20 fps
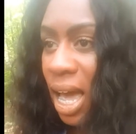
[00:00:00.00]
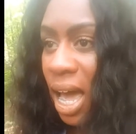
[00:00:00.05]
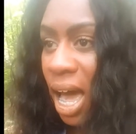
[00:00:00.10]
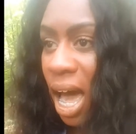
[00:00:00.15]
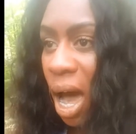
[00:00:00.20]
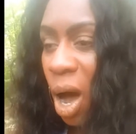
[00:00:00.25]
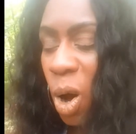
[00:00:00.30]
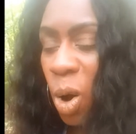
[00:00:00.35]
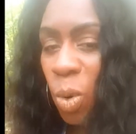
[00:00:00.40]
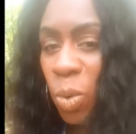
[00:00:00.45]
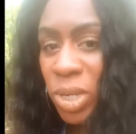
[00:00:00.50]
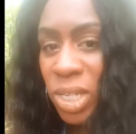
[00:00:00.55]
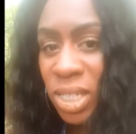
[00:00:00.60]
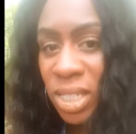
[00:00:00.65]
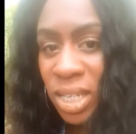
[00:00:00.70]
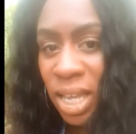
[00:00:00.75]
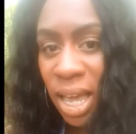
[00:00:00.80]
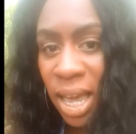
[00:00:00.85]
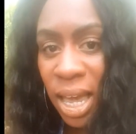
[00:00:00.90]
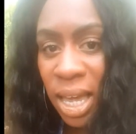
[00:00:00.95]
how it was
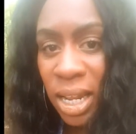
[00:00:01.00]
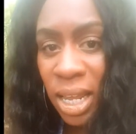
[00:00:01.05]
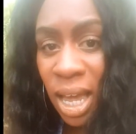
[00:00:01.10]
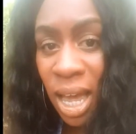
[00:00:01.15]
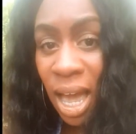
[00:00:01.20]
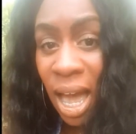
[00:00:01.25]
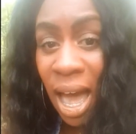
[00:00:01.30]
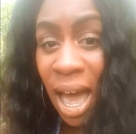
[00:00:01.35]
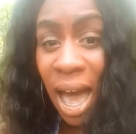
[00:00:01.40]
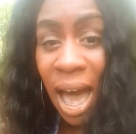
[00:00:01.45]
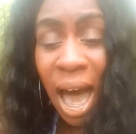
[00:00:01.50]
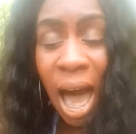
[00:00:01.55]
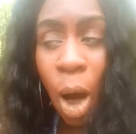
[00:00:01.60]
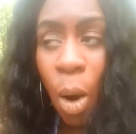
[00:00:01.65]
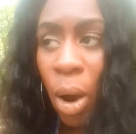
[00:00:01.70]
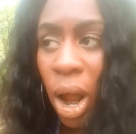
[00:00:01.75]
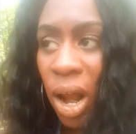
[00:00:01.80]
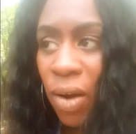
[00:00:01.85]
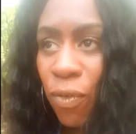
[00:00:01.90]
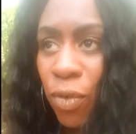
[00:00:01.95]
said,
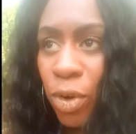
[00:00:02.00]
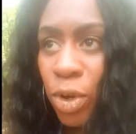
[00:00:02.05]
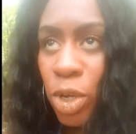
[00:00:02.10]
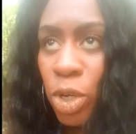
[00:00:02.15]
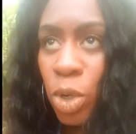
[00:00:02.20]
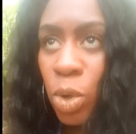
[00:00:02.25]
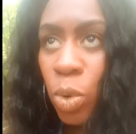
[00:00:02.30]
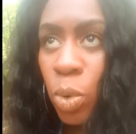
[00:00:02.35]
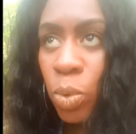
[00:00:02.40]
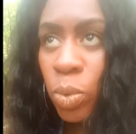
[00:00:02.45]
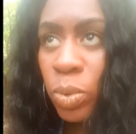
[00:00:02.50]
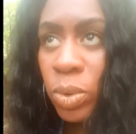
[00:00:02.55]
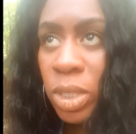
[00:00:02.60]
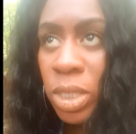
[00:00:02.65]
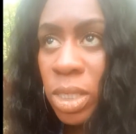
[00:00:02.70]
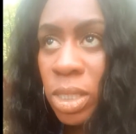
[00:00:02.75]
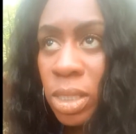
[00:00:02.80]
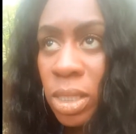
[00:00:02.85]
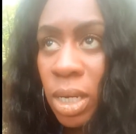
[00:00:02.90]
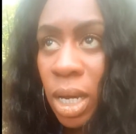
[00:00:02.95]
however you
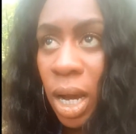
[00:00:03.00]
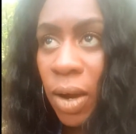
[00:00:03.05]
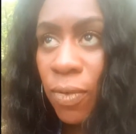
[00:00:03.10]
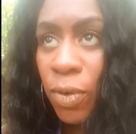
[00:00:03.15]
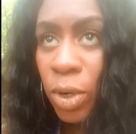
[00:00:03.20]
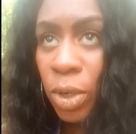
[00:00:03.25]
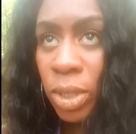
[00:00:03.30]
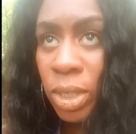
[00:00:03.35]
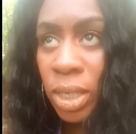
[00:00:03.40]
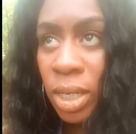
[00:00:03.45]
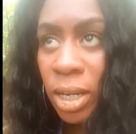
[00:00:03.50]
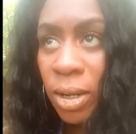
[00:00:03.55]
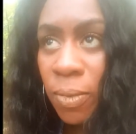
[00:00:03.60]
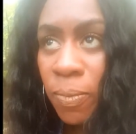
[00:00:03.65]
discovered